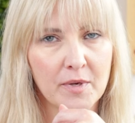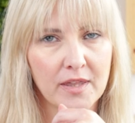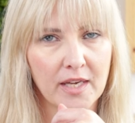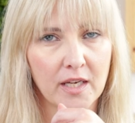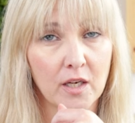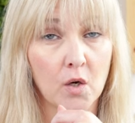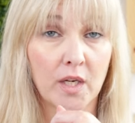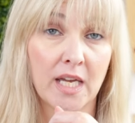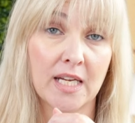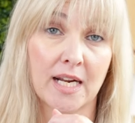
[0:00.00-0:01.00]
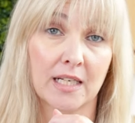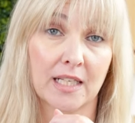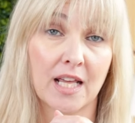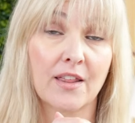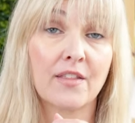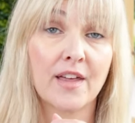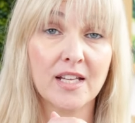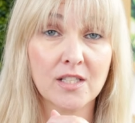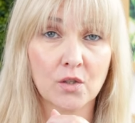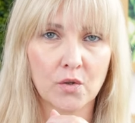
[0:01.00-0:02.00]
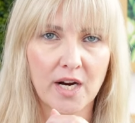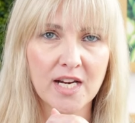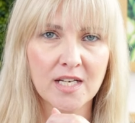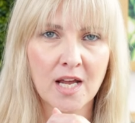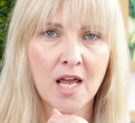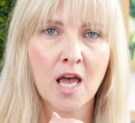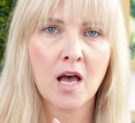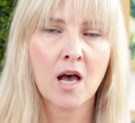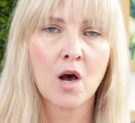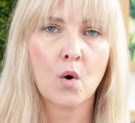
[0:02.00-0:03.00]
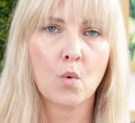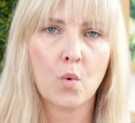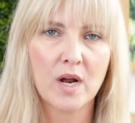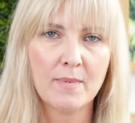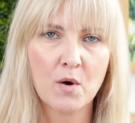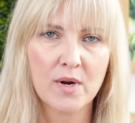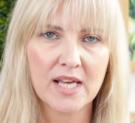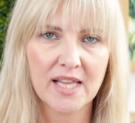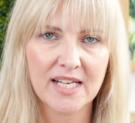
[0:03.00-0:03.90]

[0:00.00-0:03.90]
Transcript: might be thinking, okay, Natalie, that's great. What about when I